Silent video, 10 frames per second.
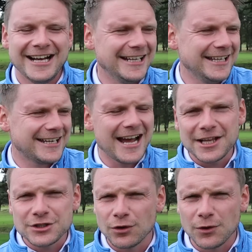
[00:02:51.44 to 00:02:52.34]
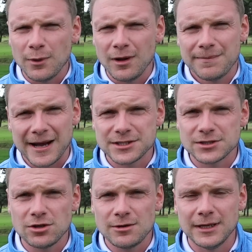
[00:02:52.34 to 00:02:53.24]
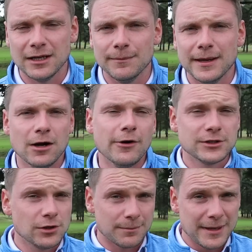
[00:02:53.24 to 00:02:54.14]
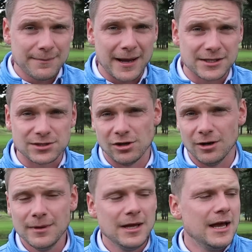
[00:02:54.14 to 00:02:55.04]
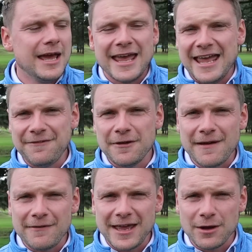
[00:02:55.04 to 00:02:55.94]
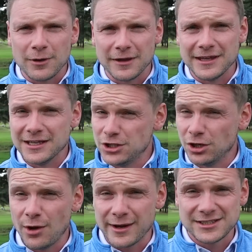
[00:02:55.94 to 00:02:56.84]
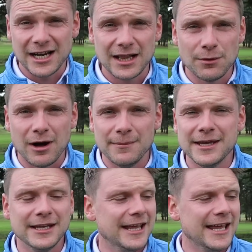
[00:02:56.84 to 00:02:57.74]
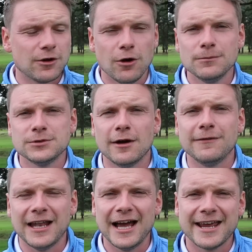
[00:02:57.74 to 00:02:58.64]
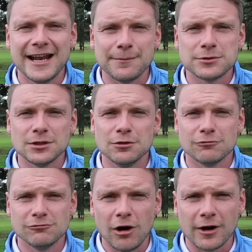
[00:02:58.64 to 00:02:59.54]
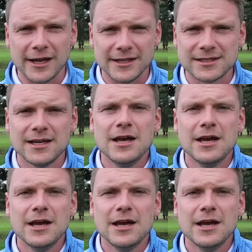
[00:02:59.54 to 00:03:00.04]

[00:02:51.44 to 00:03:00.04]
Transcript: and it kind of took the world by storm a little bit, or it took me by storm. If you've ever hit one of these, you'll know exactly what I mean. It comes off like an absolute rocket.